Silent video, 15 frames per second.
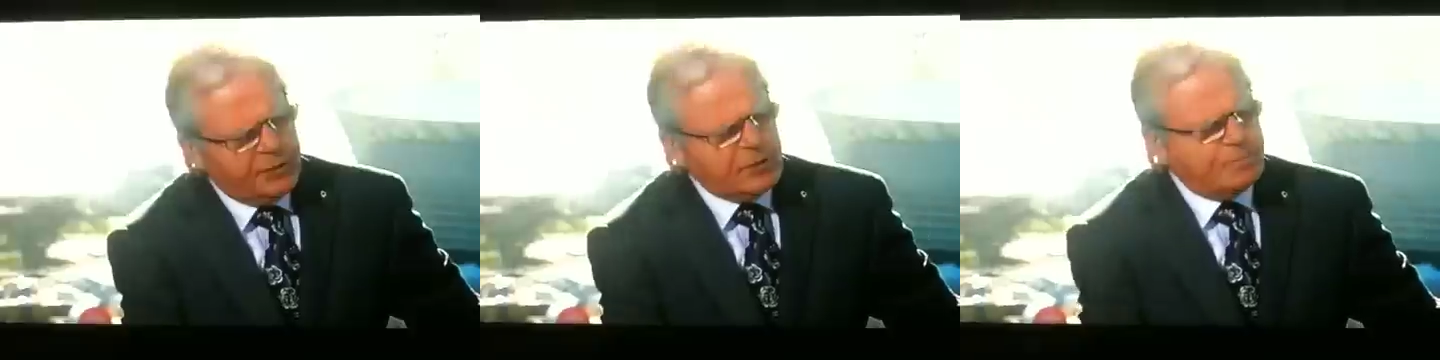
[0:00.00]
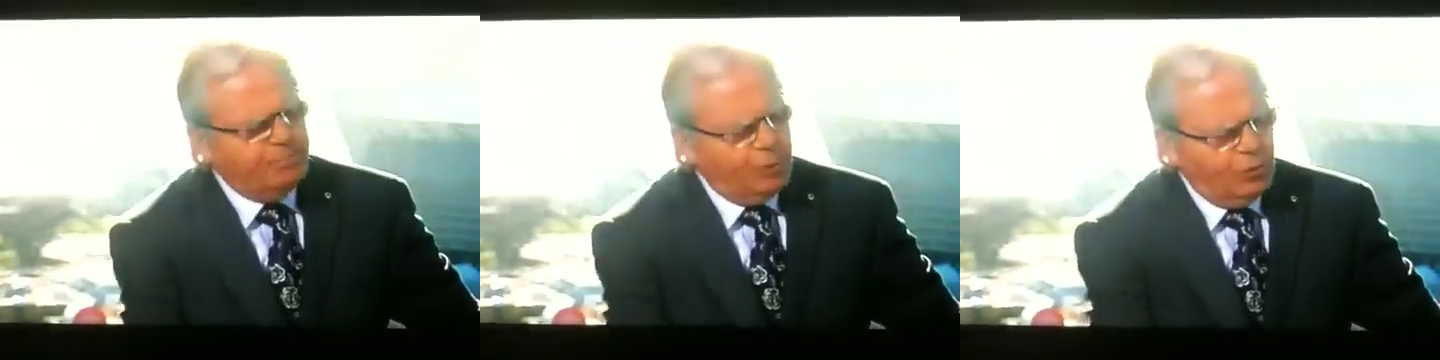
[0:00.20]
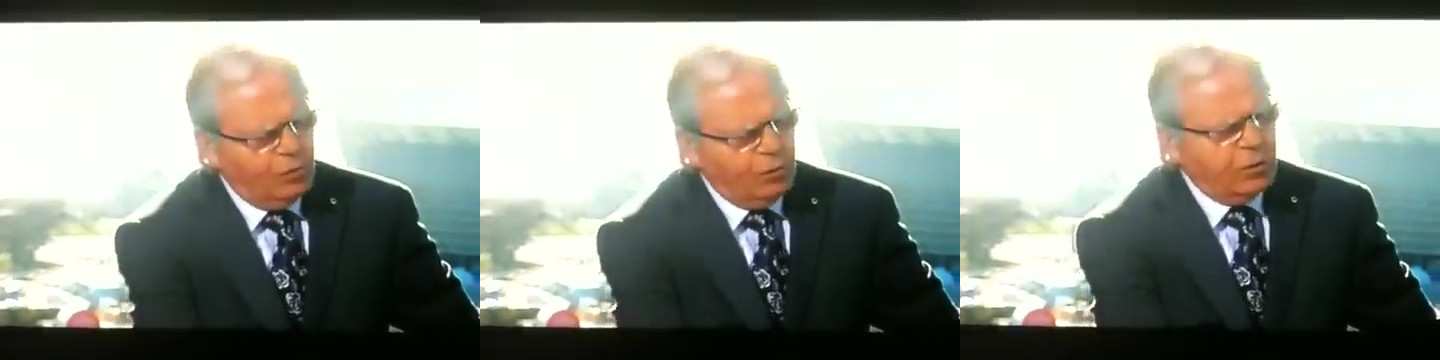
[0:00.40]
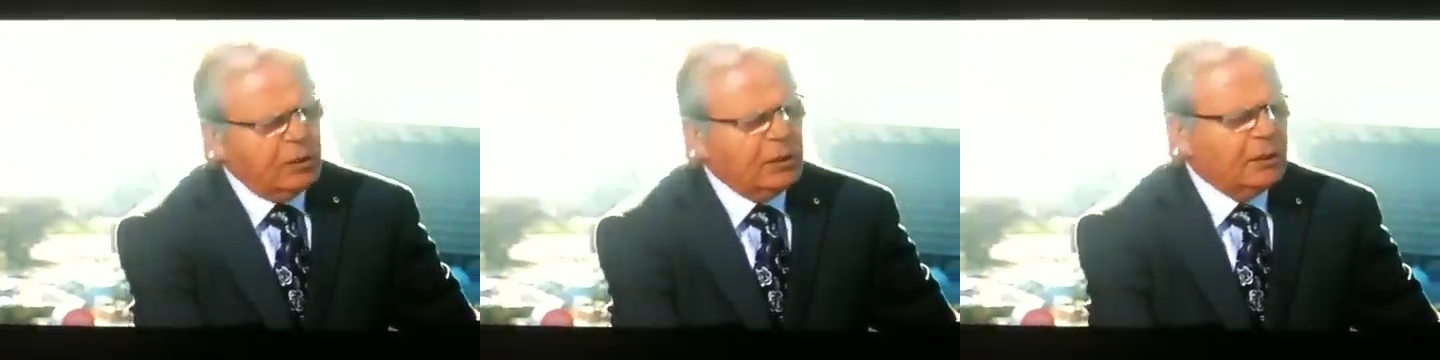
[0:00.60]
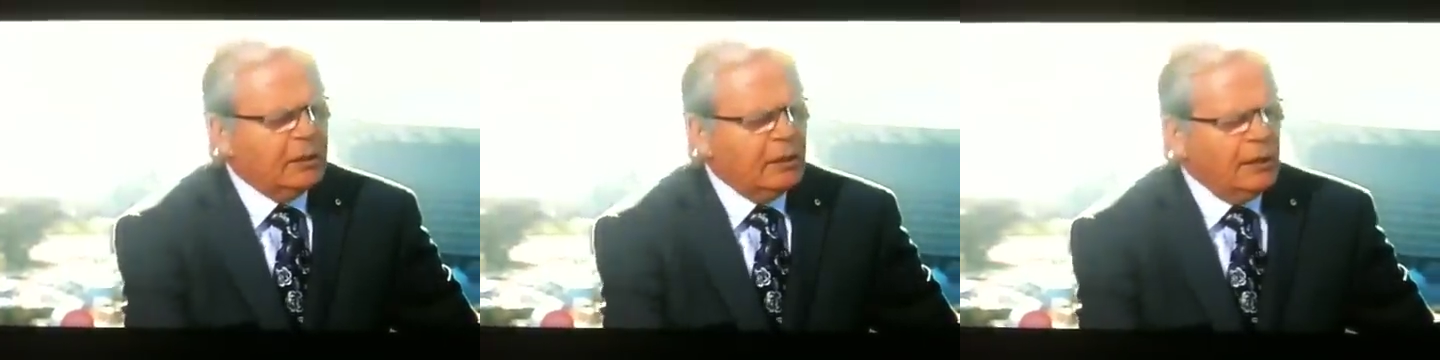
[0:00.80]
that this
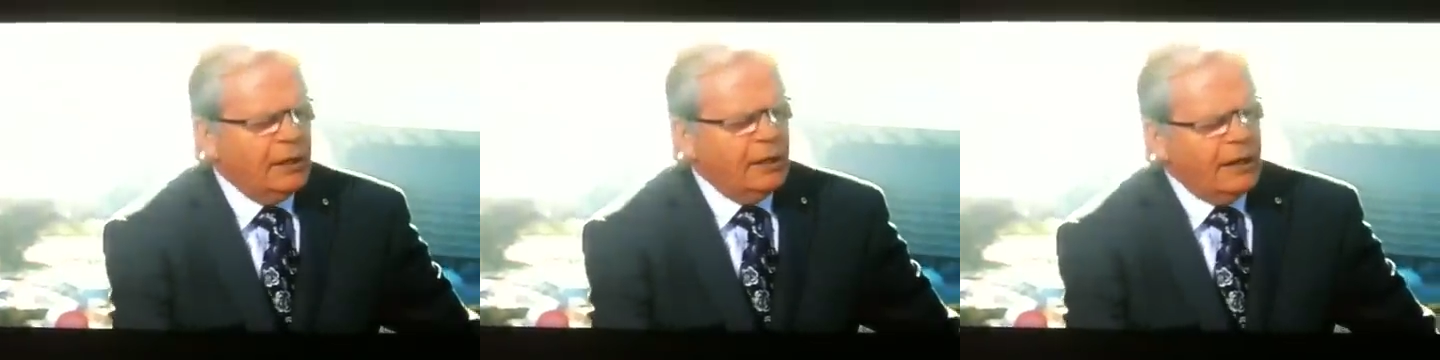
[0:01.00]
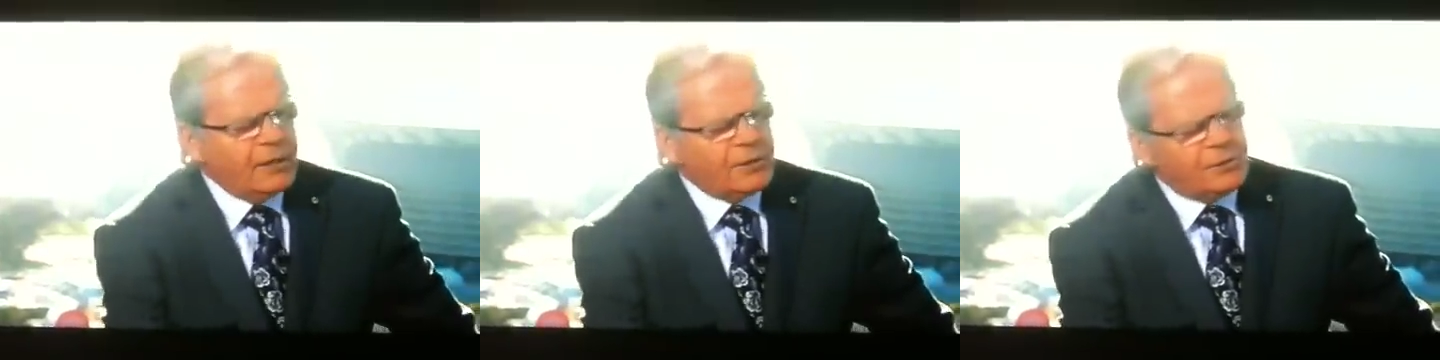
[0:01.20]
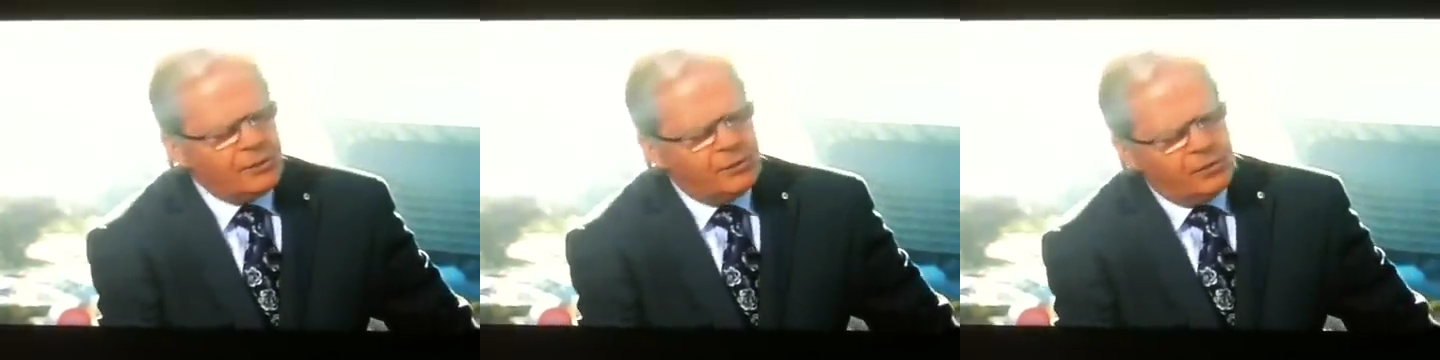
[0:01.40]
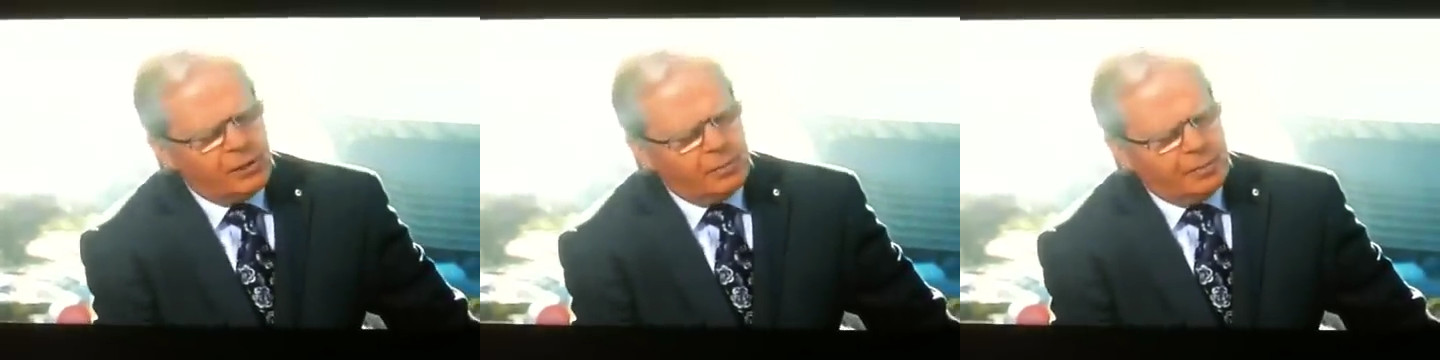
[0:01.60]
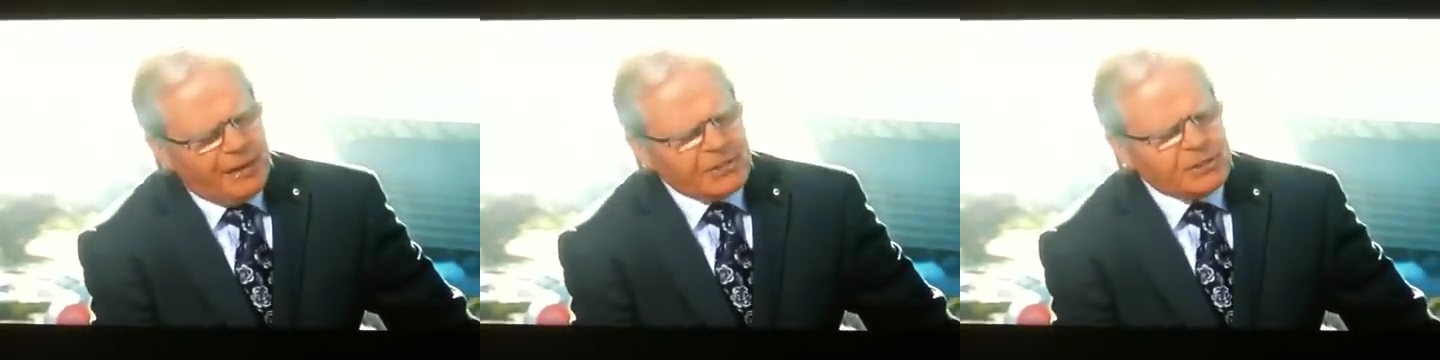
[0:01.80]
ball has
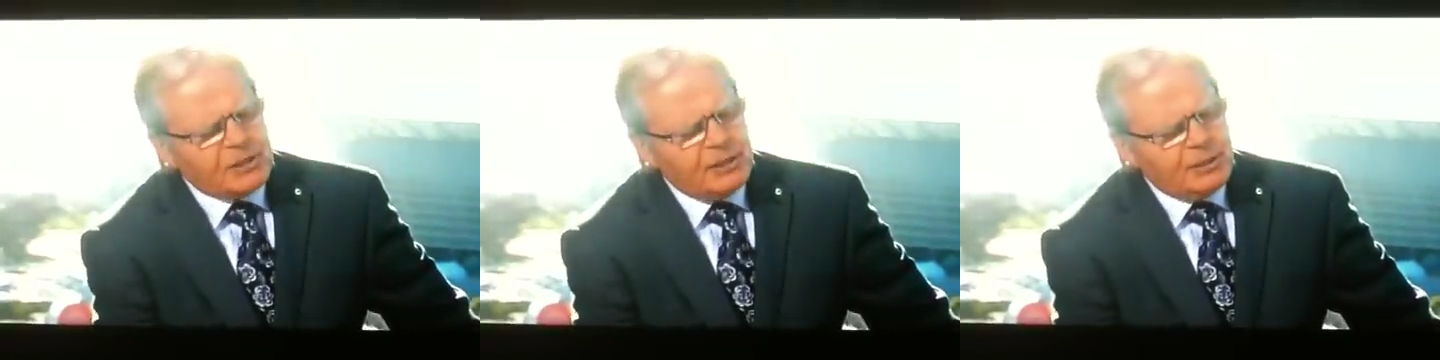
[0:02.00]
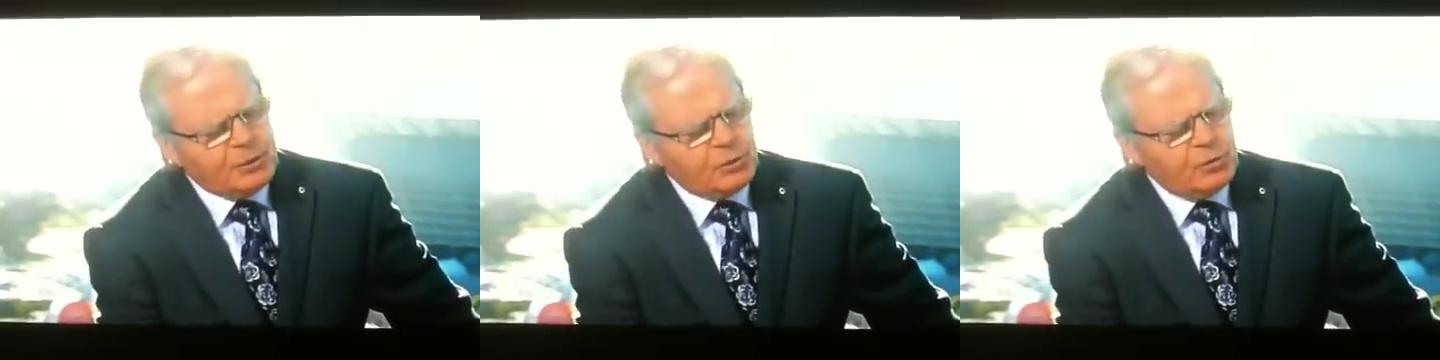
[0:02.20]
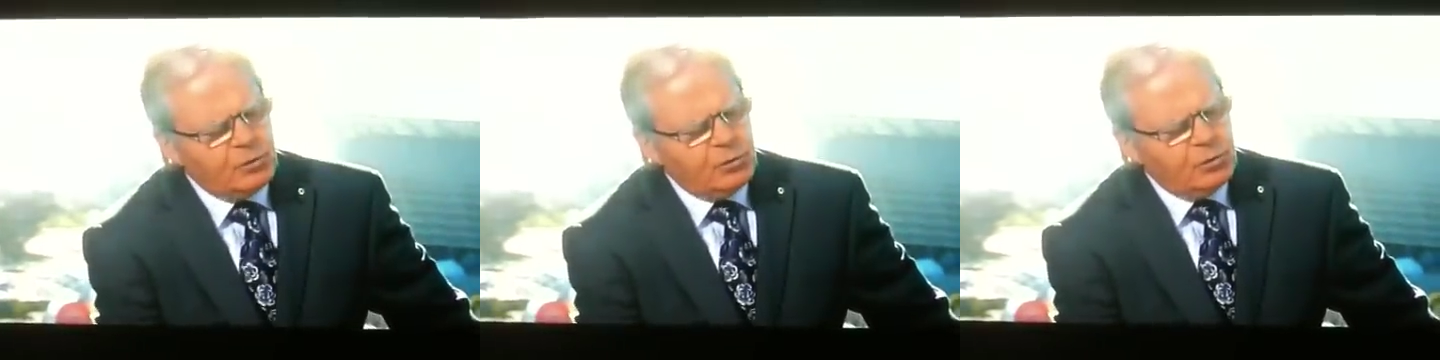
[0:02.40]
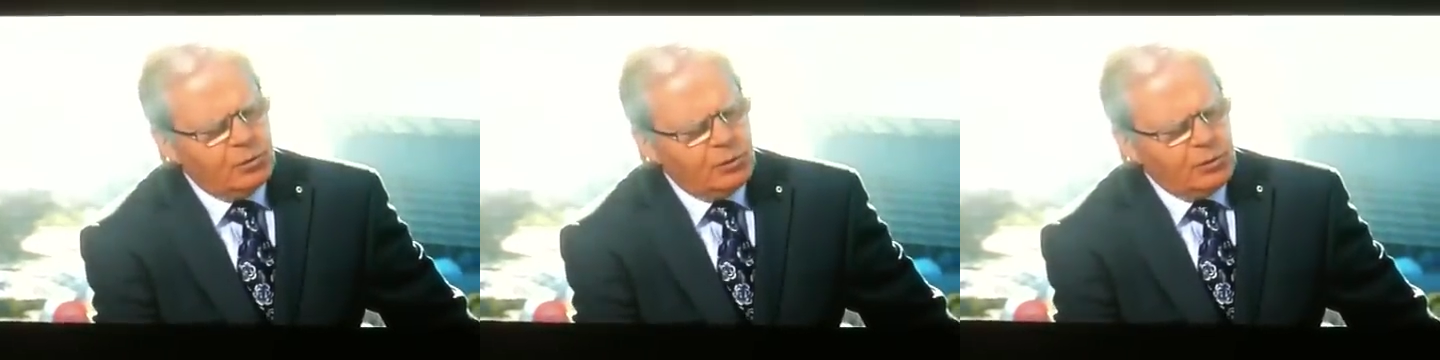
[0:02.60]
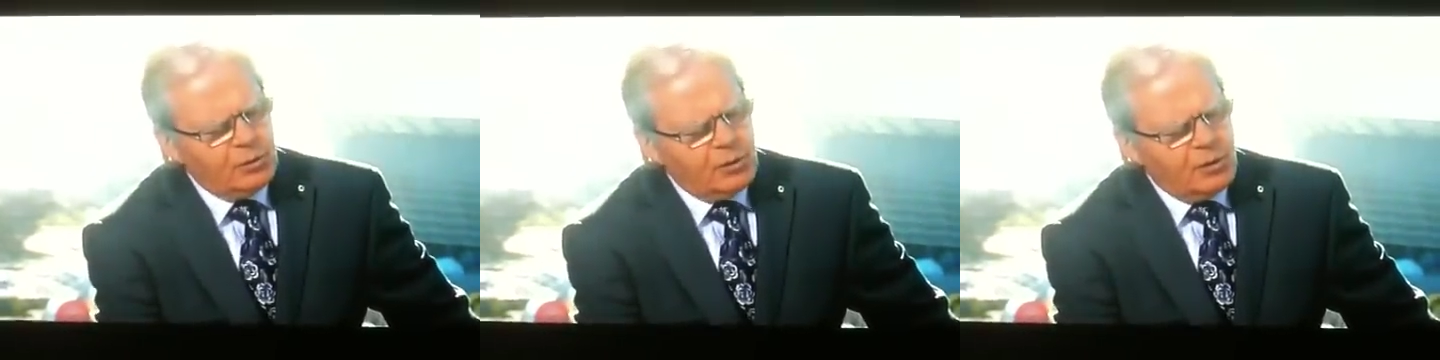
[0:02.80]
the capacity
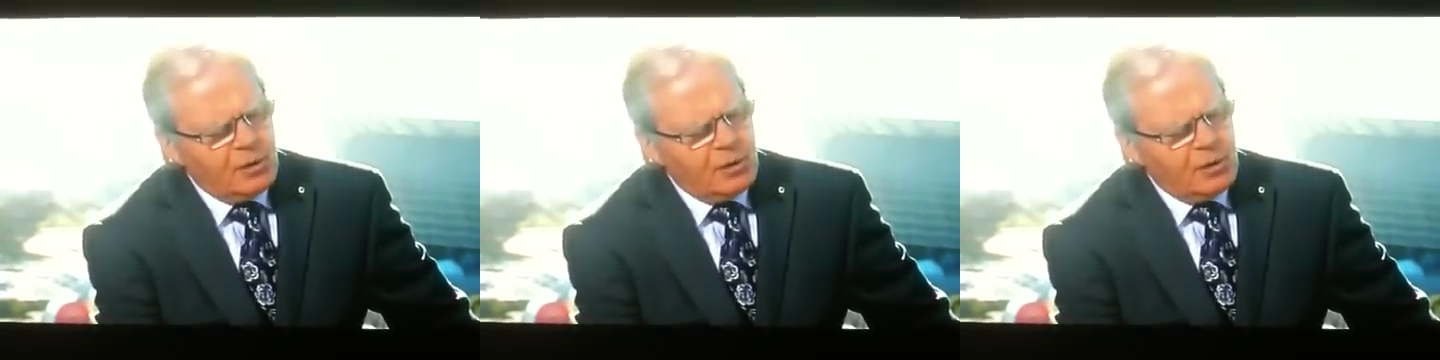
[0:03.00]
to